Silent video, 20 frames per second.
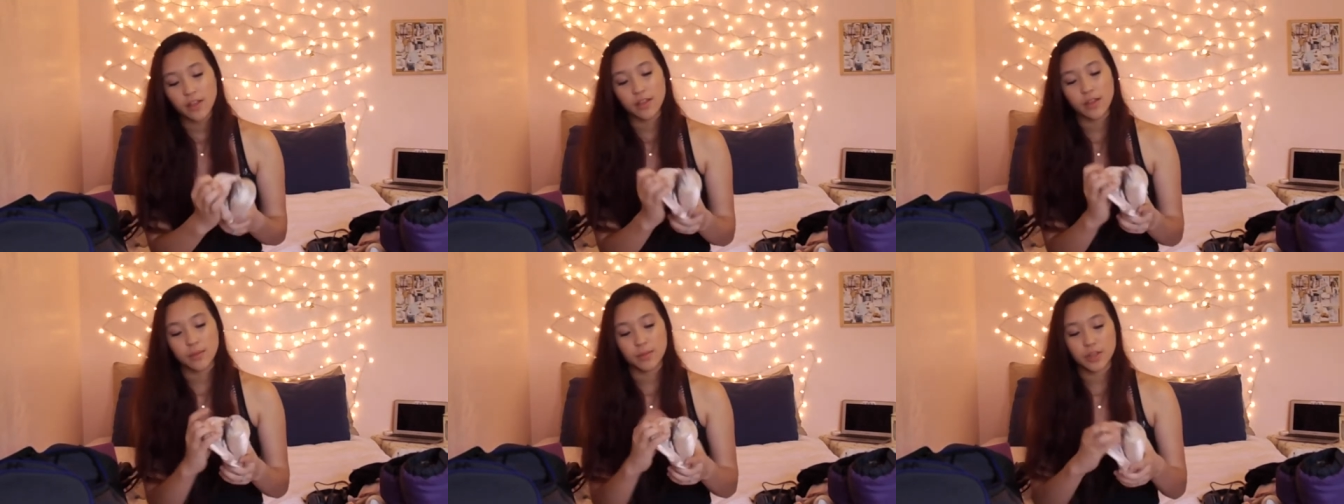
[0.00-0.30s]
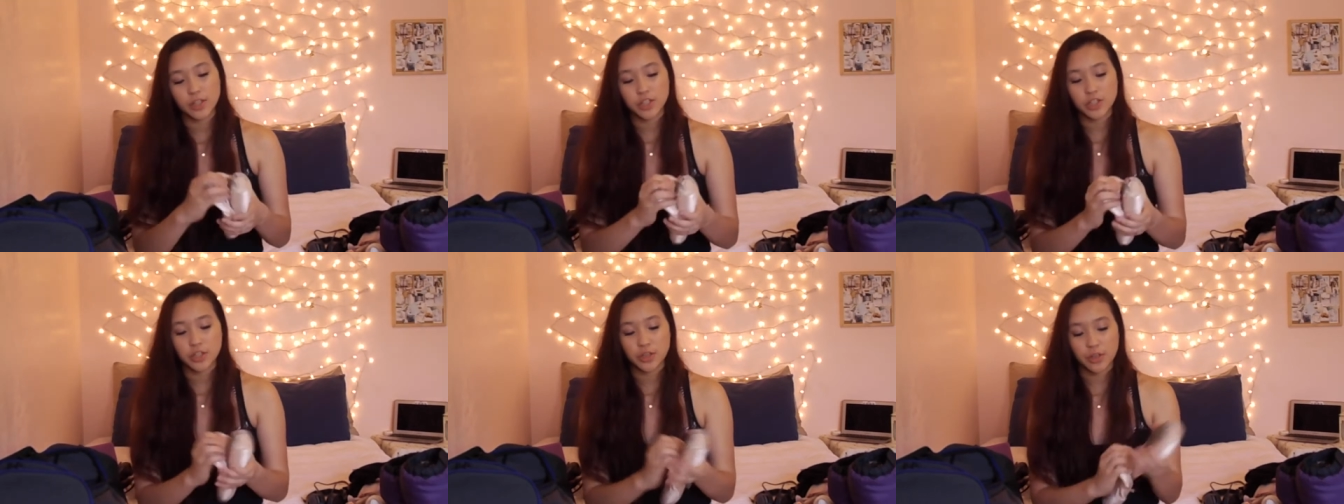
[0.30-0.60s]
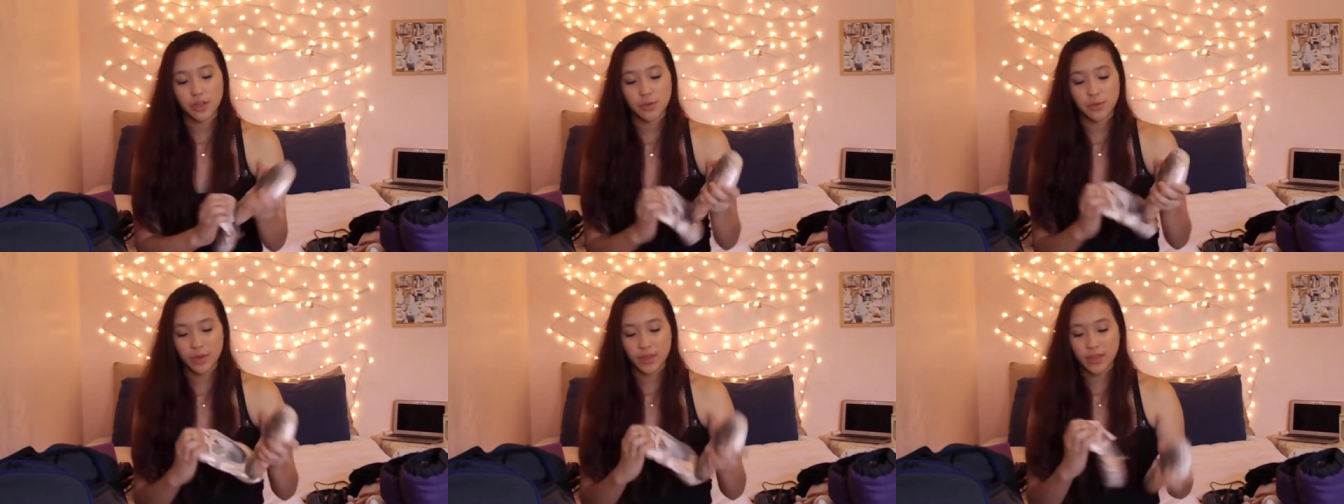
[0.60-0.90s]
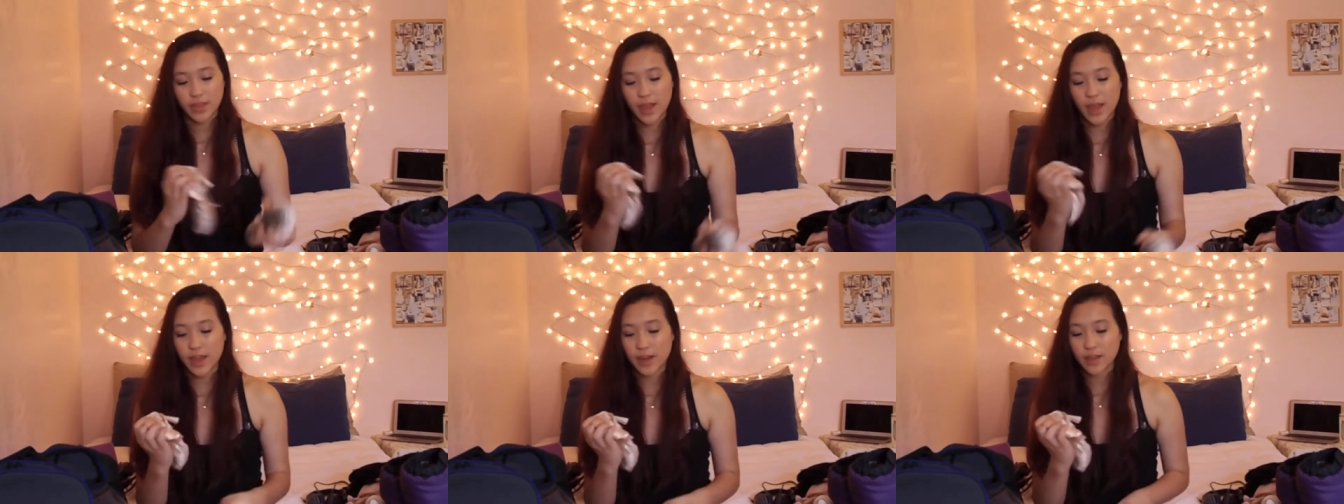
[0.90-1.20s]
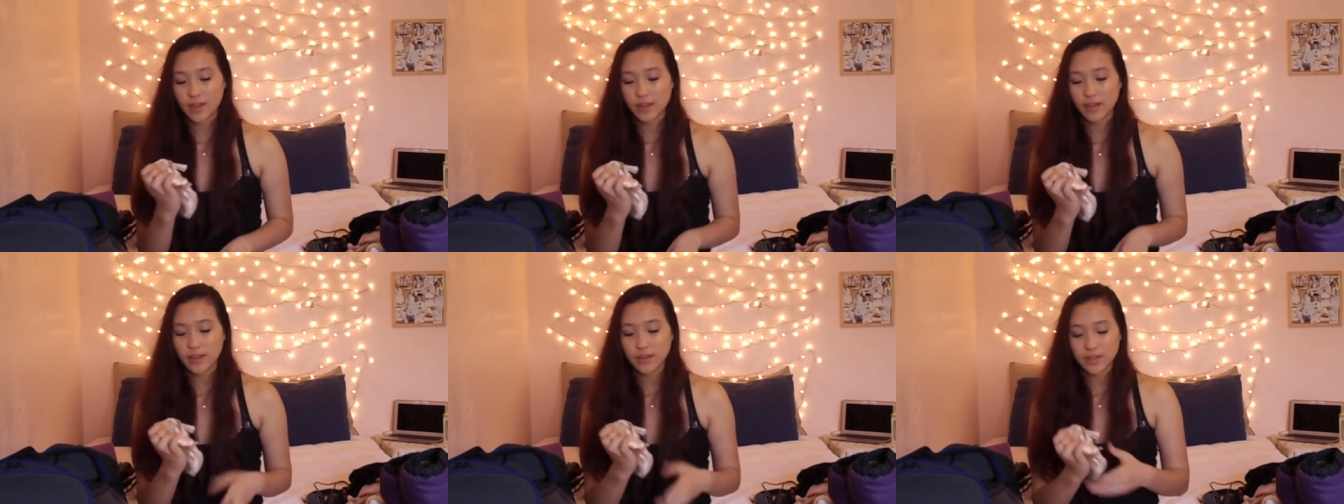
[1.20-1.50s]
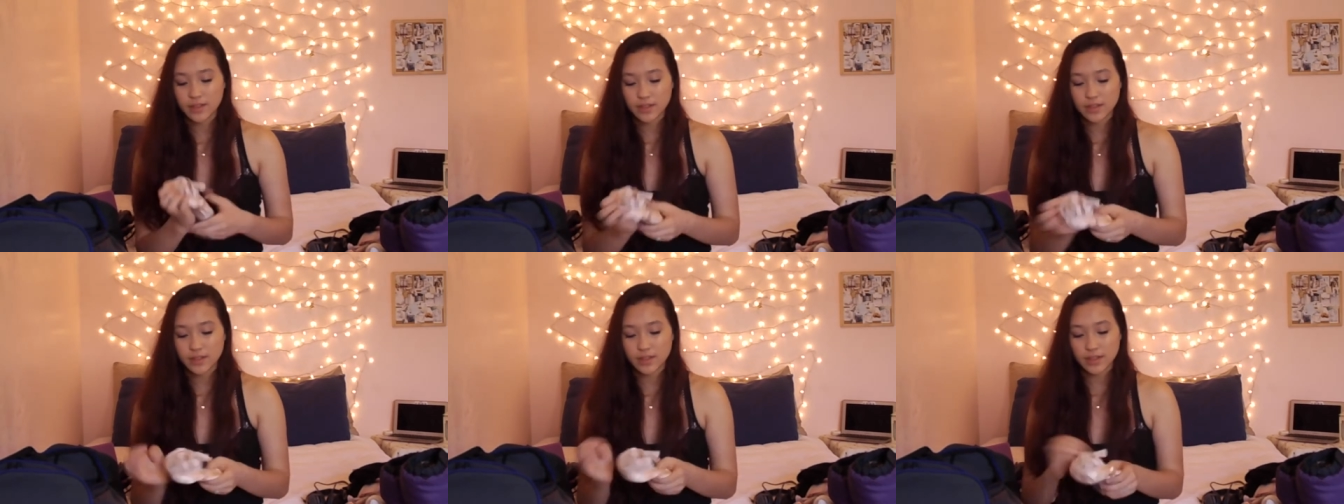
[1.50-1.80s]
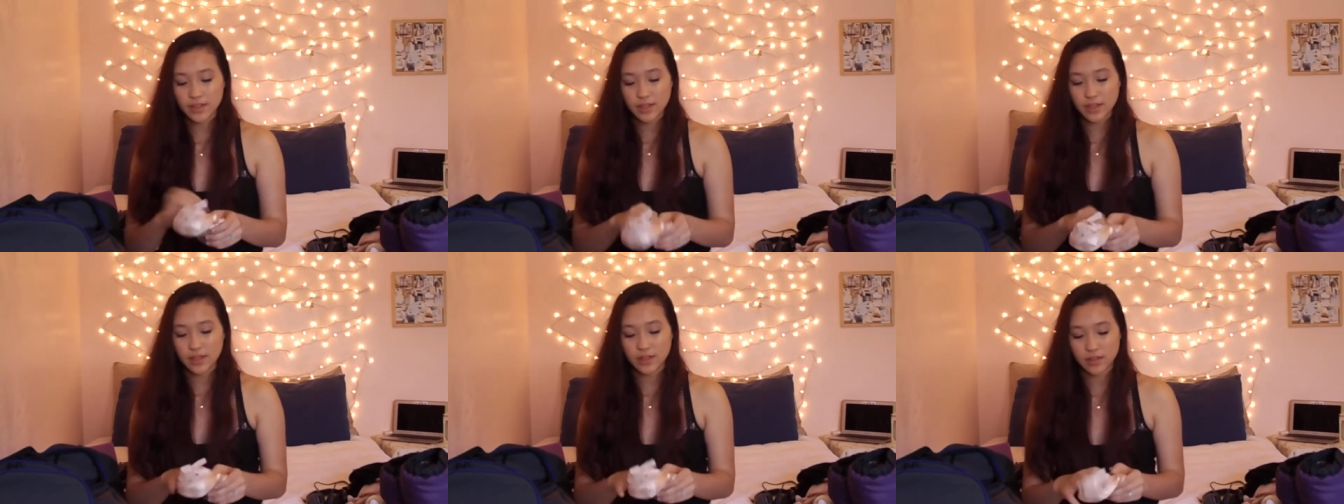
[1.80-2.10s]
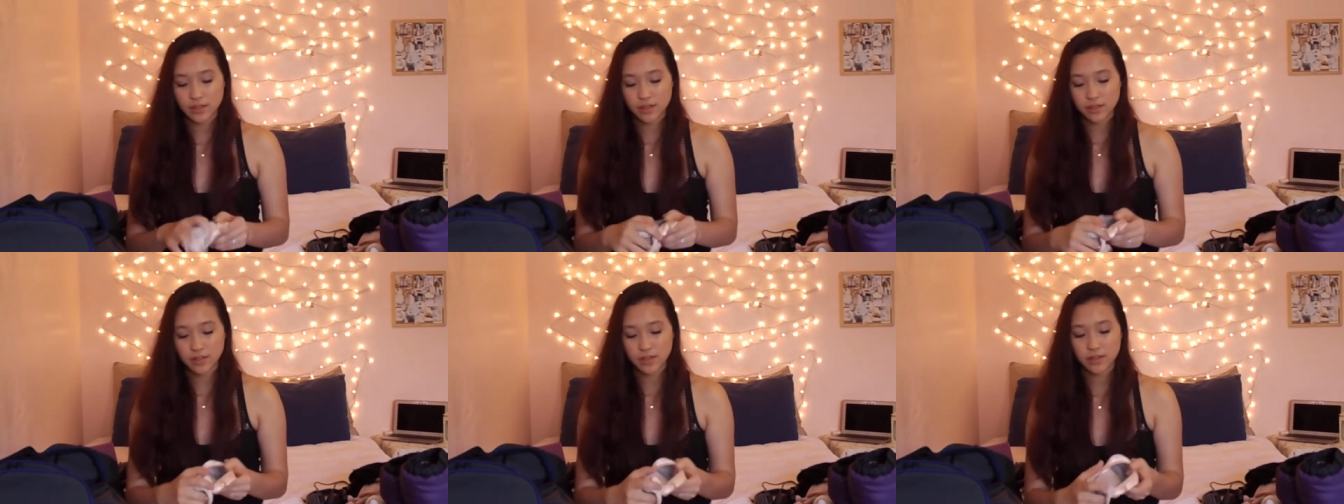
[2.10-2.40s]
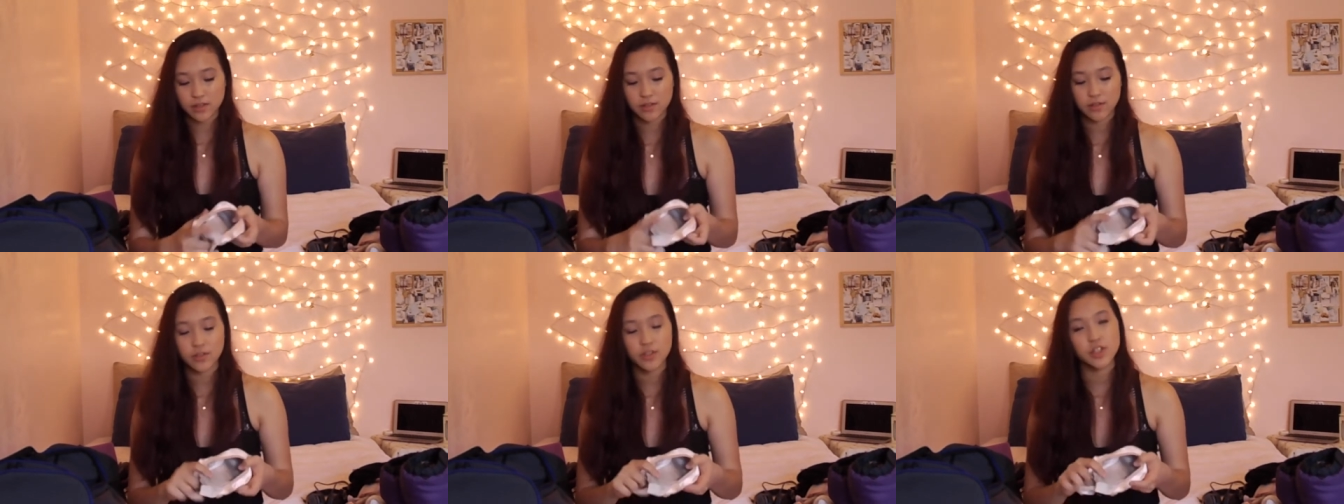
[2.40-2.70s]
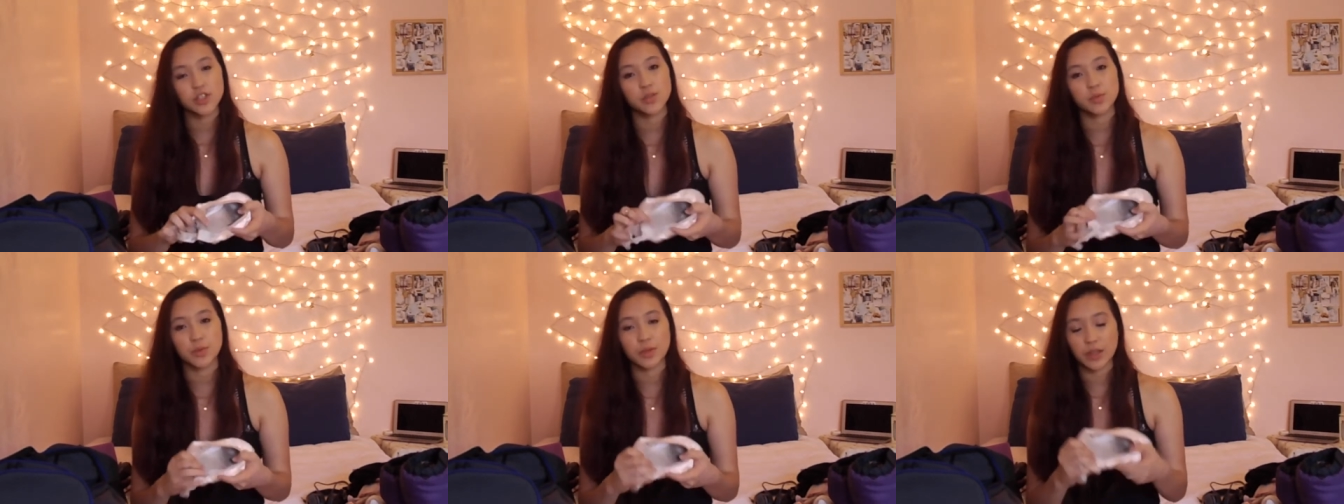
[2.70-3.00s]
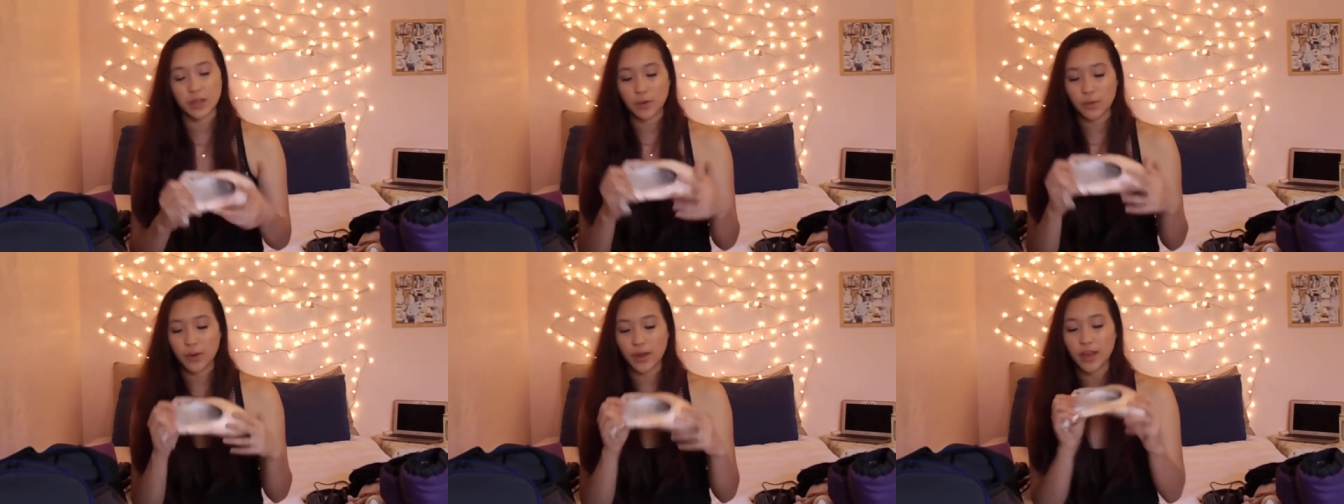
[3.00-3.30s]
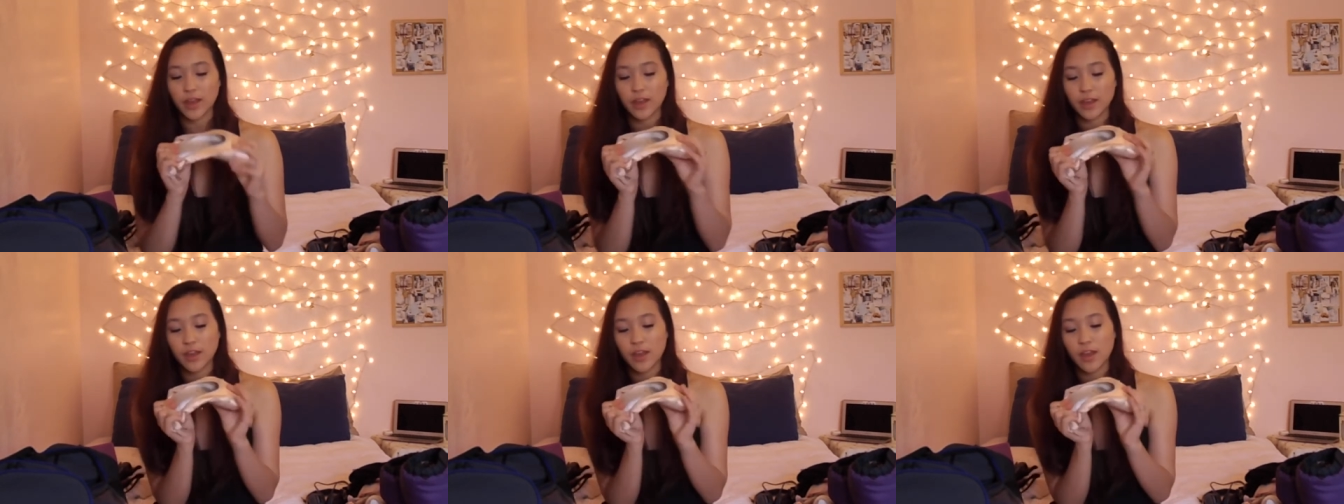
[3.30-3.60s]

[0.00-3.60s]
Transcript: Let me show you what that is, just really quick,